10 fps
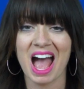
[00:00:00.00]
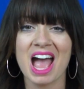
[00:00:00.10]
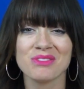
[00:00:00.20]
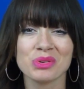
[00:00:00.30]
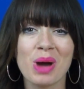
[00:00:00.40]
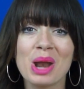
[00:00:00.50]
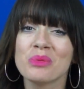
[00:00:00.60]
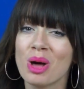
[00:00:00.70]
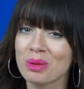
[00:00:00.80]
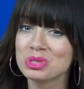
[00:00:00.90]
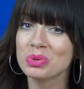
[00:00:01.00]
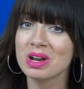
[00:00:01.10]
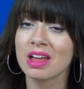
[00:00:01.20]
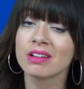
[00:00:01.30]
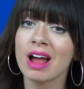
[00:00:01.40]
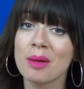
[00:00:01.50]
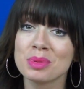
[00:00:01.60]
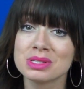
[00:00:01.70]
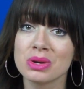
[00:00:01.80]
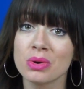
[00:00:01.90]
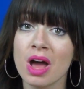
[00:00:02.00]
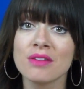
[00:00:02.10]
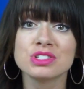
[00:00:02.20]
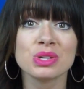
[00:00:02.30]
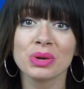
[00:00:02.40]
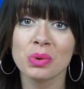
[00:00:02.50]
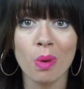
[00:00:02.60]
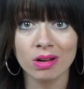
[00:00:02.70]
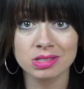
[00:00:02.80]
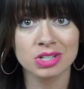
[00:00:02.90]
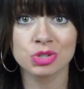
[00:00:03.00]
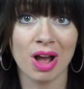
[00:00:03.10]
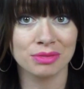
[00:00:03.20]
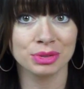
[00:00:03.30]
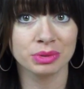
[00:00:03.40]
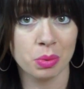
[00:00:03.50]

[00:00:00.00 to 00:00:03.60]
Hi everyone, welcome to another episode of So You Want to Travel the